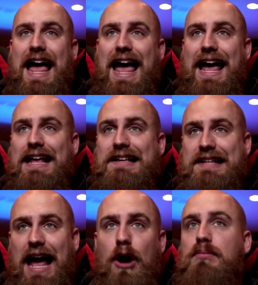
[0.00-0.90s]
as
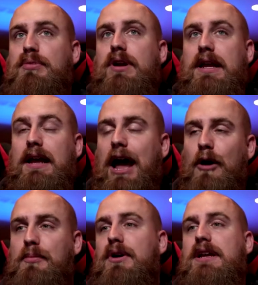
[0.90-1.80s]
outputting
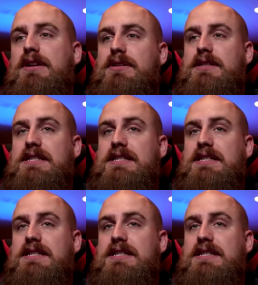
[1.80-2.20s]
outputting